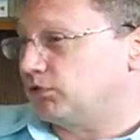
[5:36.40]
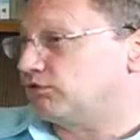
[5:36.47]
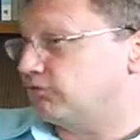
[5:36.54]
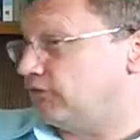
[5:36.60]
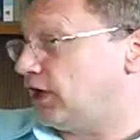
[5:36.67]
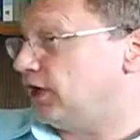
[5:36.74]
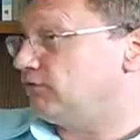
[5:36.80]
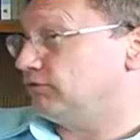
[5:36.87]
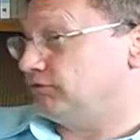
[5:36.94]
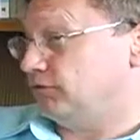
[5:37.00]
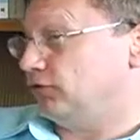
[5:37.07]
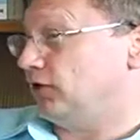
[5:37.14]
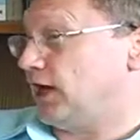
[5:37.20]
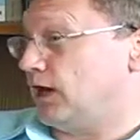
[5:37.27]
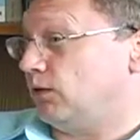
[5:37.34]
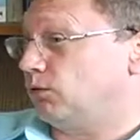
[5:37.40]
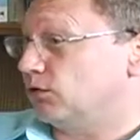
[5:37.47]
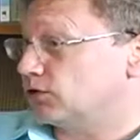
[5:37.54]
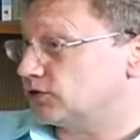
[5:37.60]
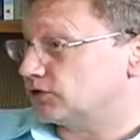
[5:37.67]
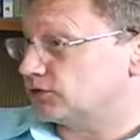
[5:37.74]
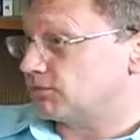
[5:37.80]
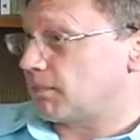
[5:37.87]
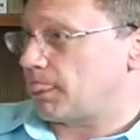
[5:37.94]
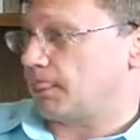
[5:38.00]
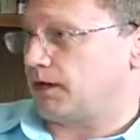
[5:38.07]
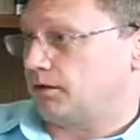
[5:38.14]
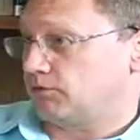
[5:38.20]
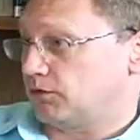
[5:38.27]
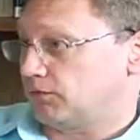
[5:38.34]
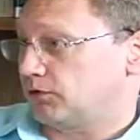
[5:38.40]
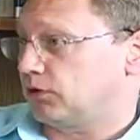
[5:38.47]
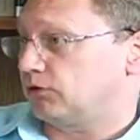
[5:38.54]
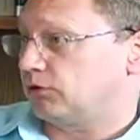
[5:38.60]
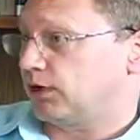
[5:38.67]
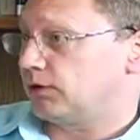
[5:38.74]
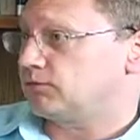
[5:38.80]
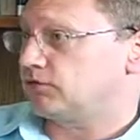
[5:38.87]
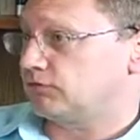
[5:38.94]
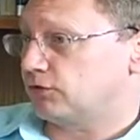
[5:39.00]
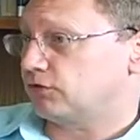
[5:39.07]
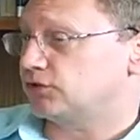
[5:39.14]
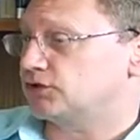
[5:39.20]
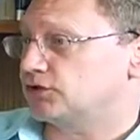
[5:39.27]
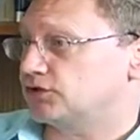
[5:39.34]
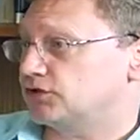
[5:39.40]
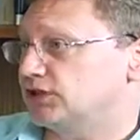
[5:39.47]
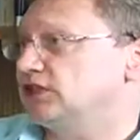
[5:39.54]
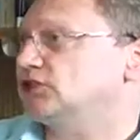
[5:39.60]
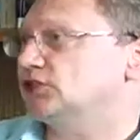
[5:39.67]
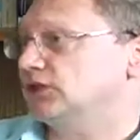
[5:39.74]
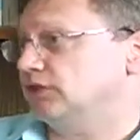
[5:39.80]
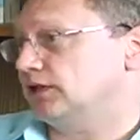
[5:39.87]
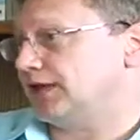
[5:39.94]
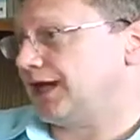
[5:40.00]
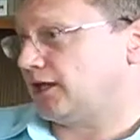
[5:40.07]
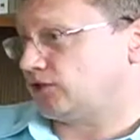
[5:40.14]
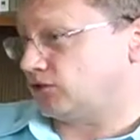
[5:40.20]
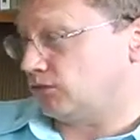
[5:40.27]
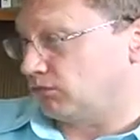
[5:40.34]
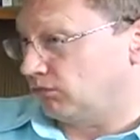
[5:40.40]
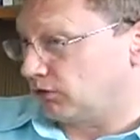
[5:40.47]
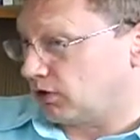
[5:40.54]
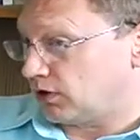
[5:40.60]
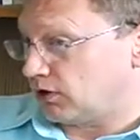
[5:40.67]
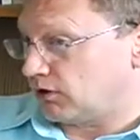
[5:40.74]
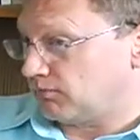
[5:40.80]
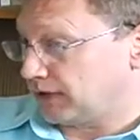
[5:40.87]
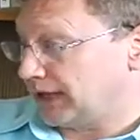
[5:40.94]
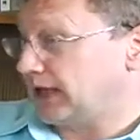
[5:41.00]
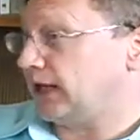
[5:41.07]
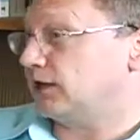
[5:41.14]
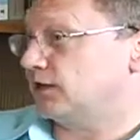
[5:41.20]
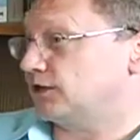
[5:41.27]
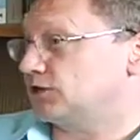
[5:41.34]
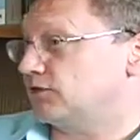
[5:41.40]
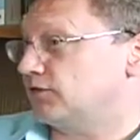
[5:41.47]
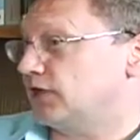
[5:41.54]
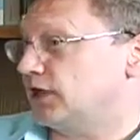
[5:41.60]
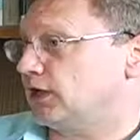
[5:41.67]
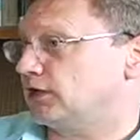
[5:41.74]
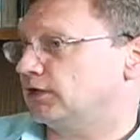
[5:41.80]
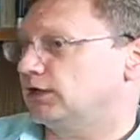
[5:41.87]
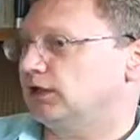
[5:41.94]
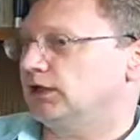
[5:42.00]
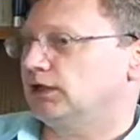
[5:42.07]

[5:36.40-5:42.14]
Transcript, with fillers: put five full hours of the program devoted to teaching the actual uh, mechanics of that